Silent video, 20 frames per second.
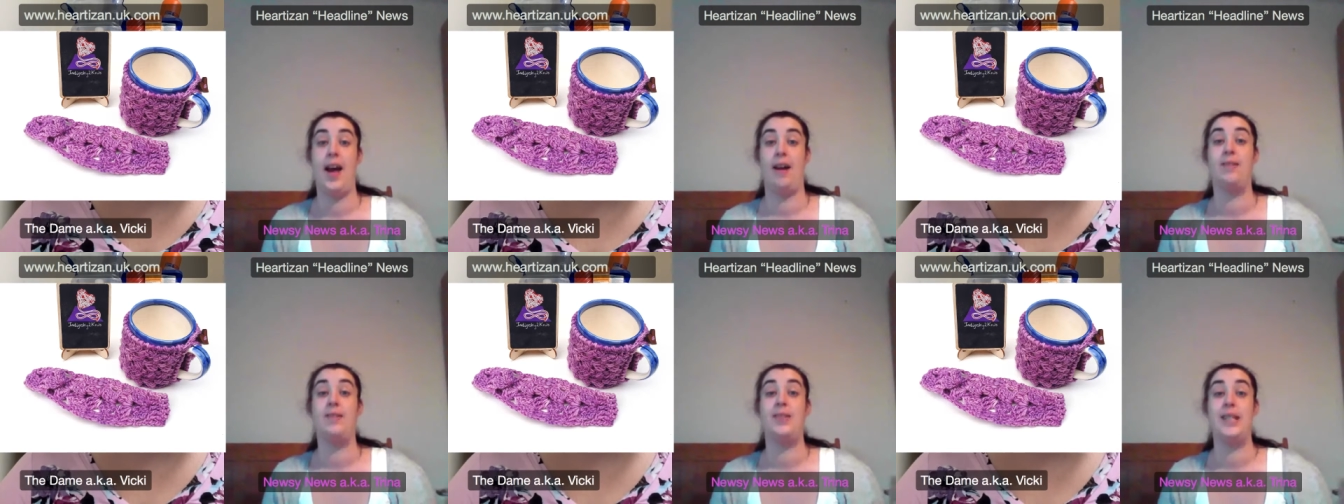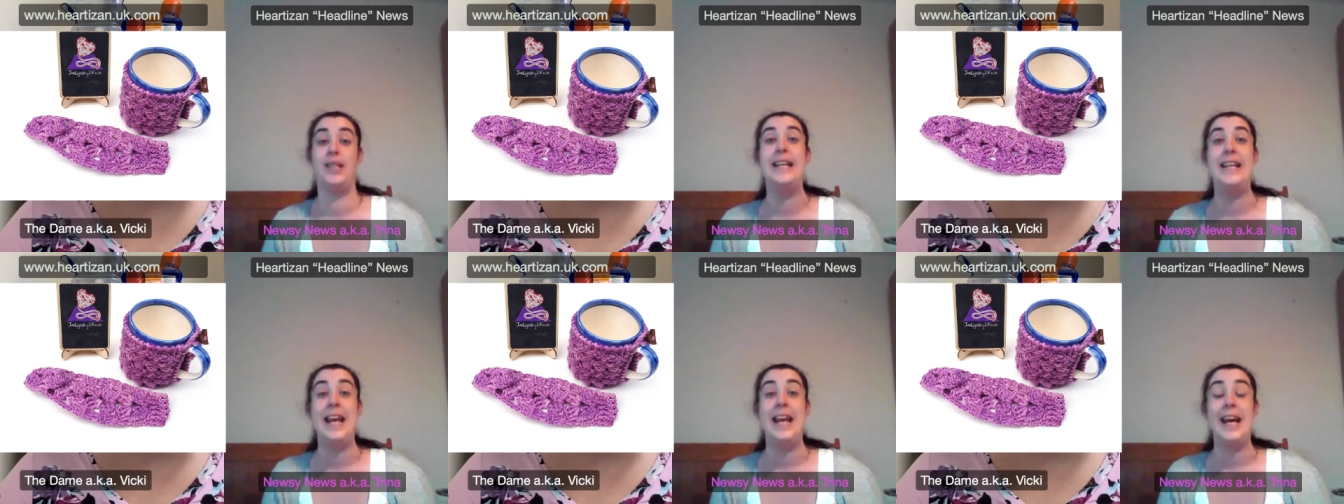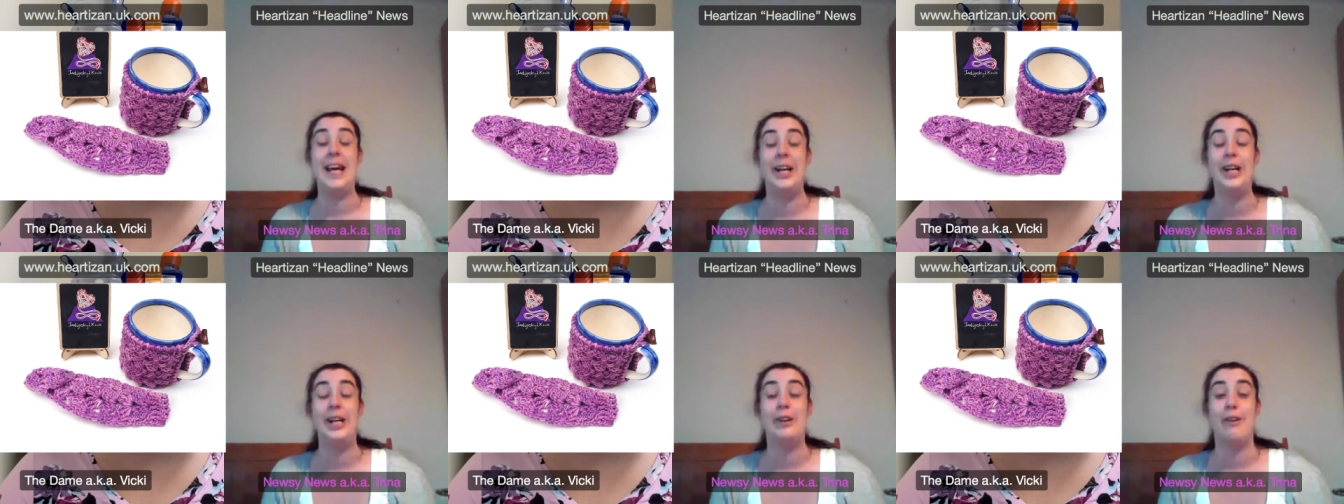how to
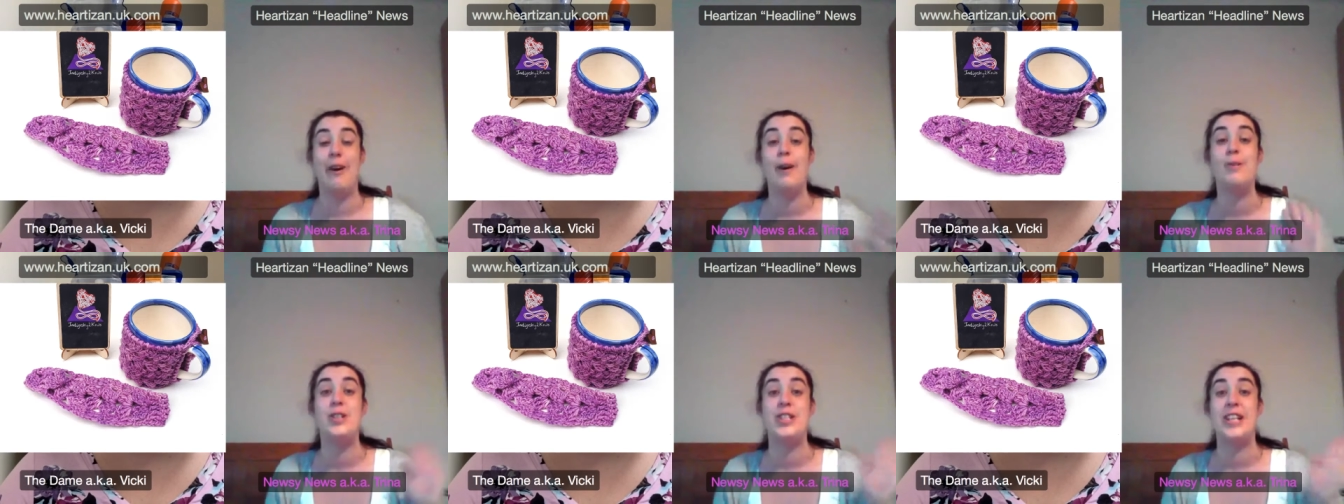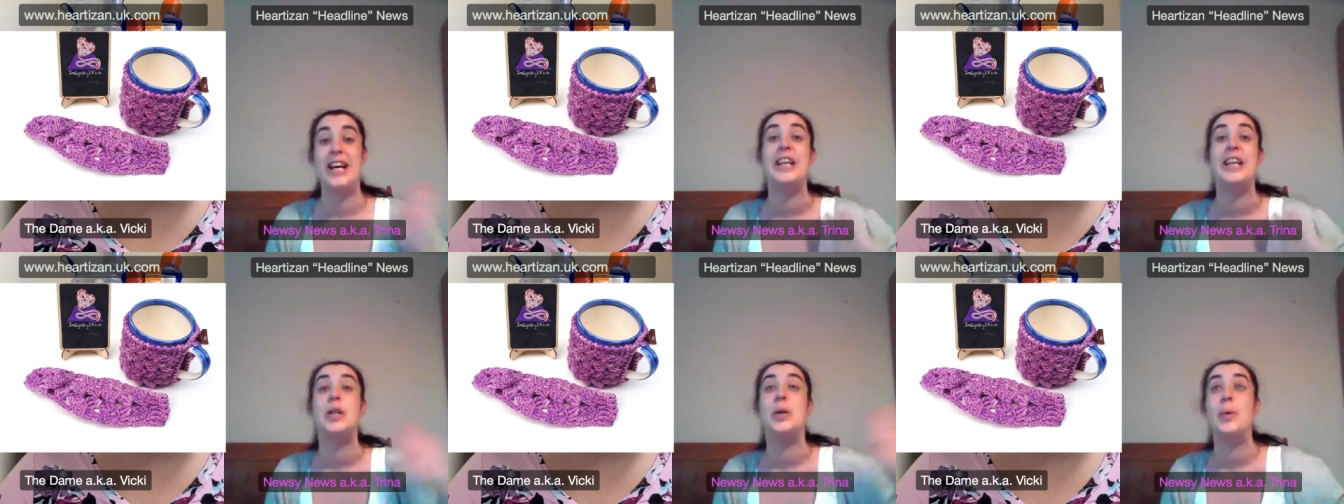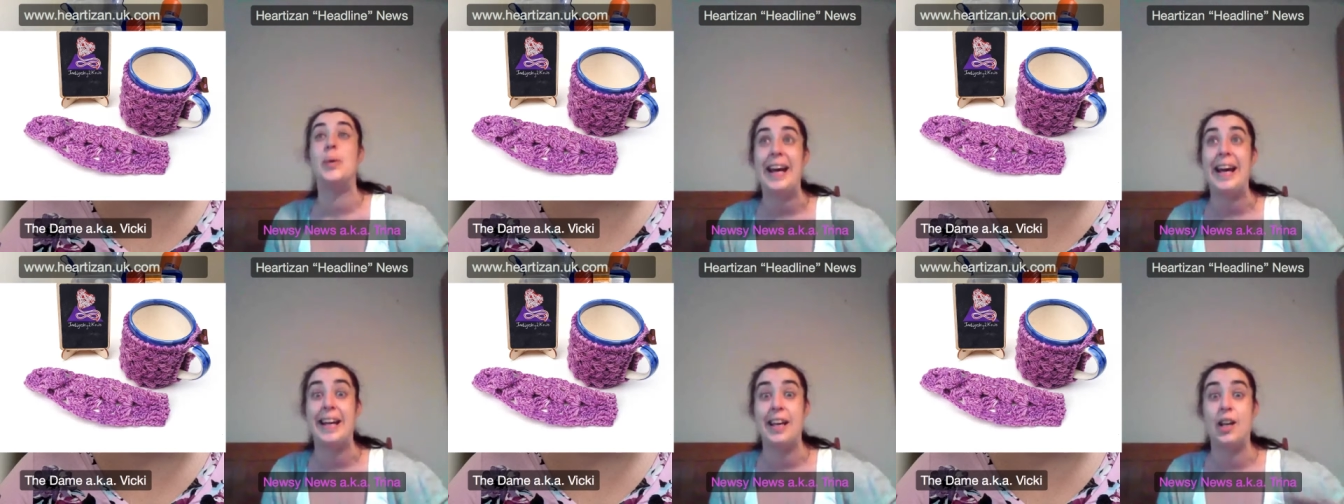knit and crochet,
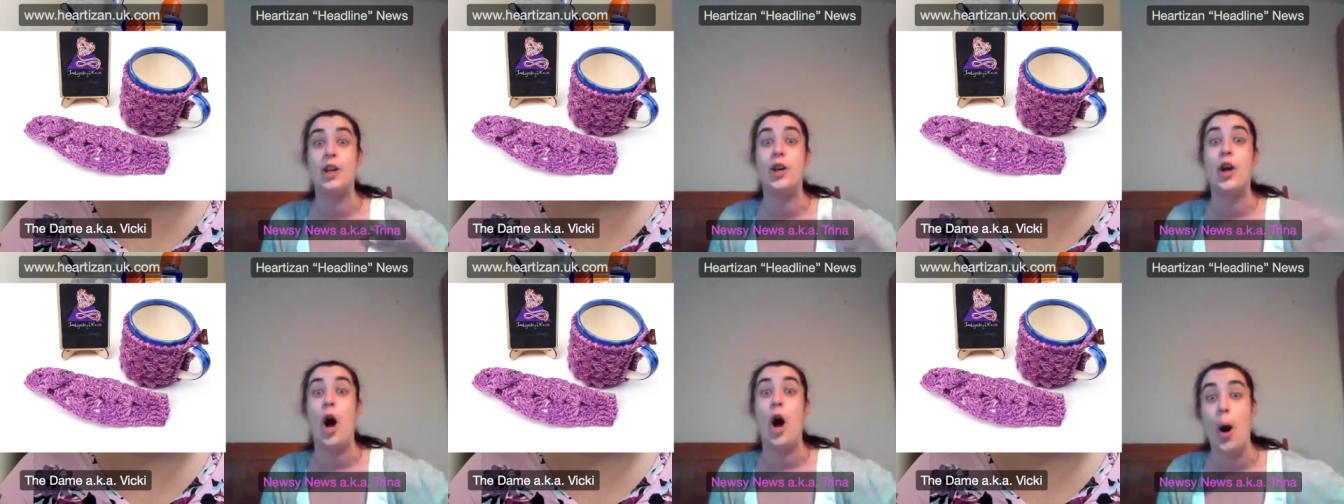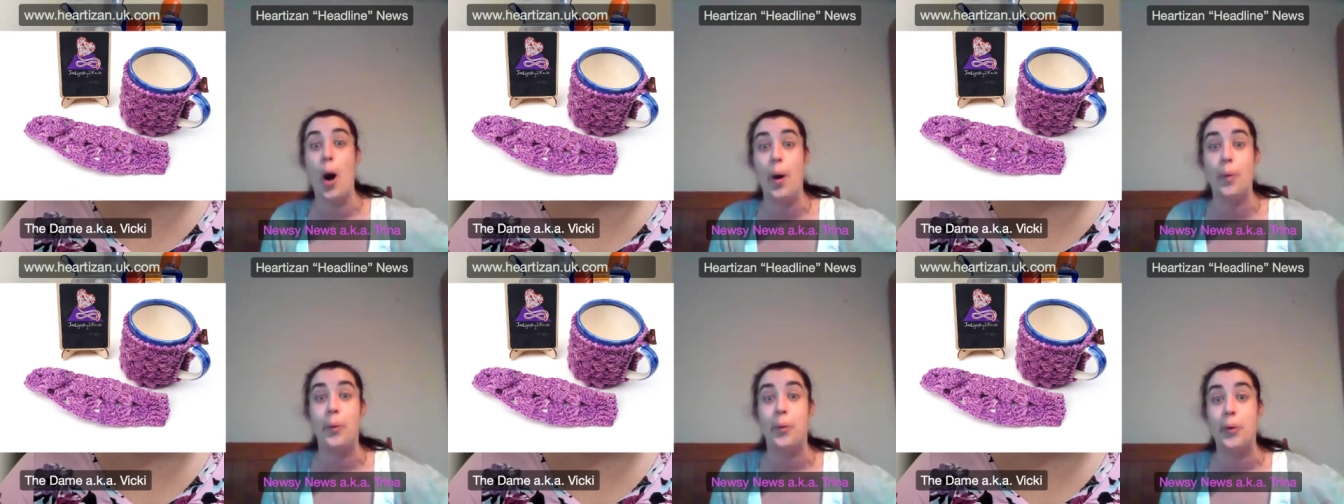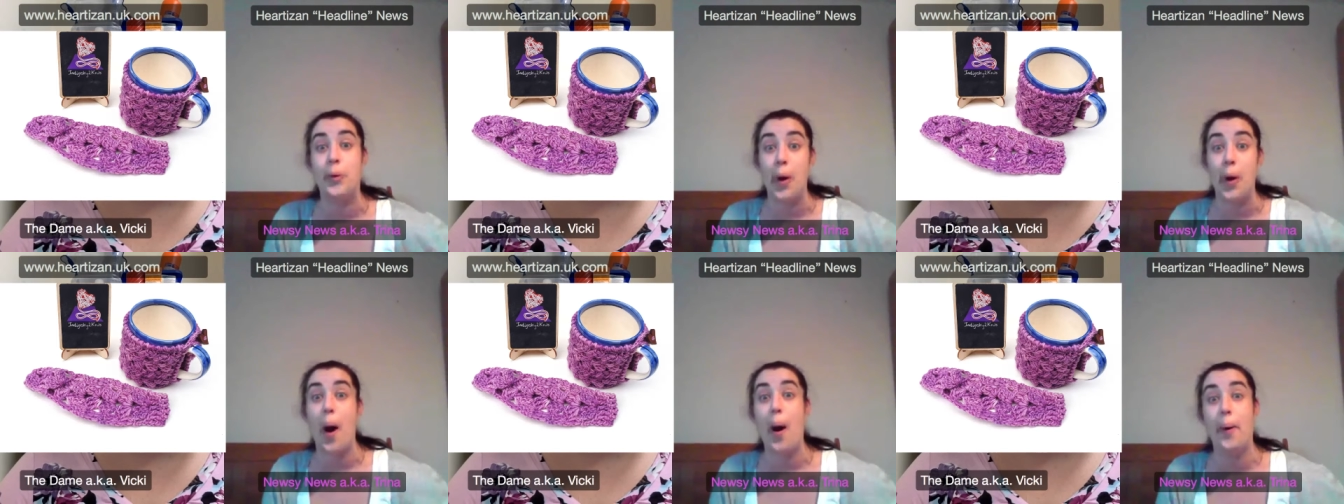quick, go,
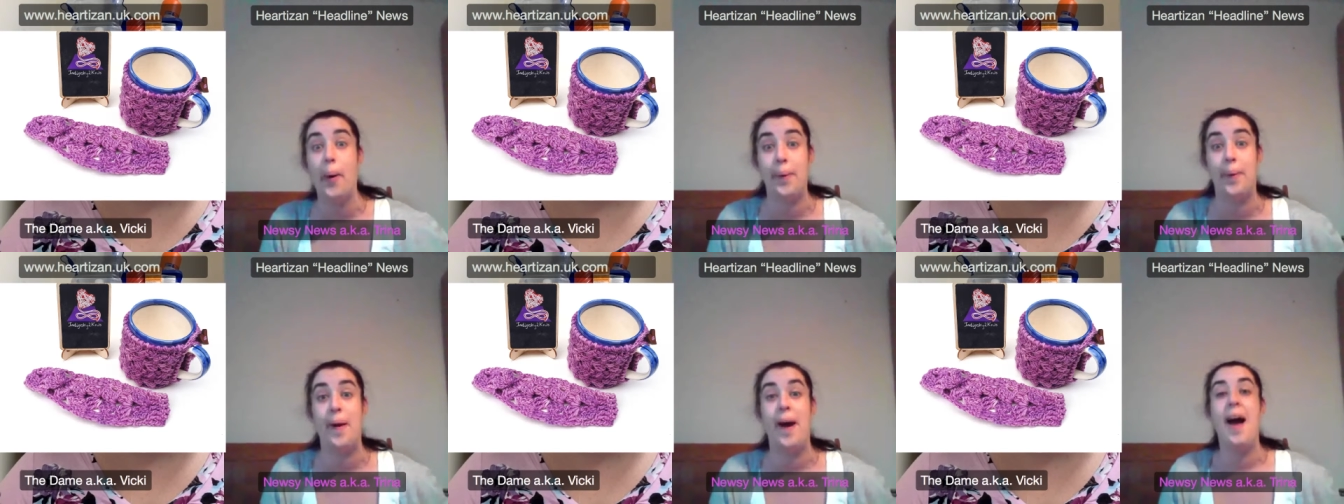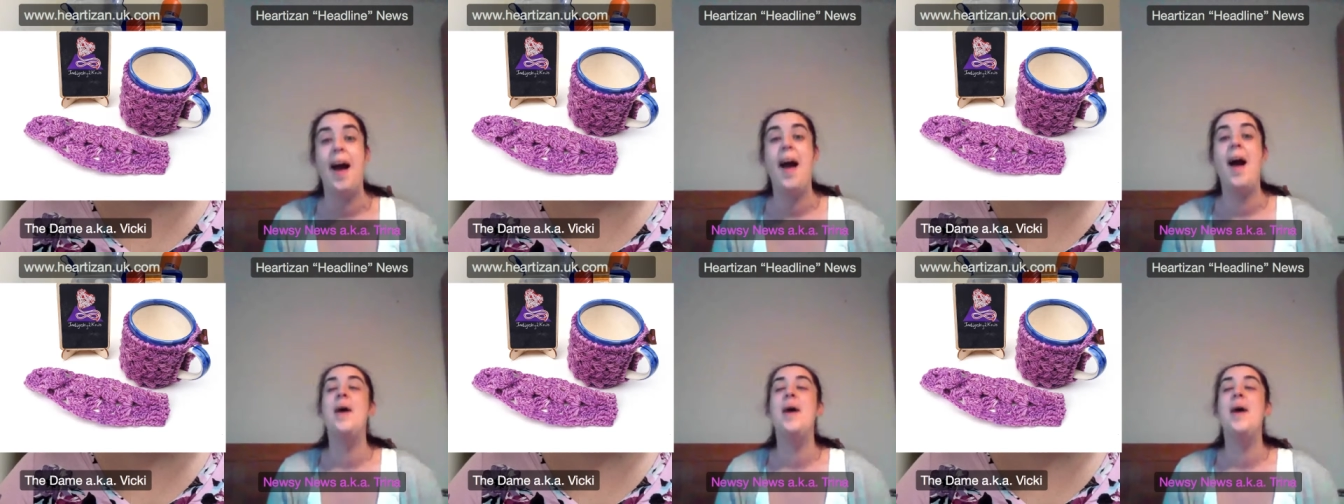go.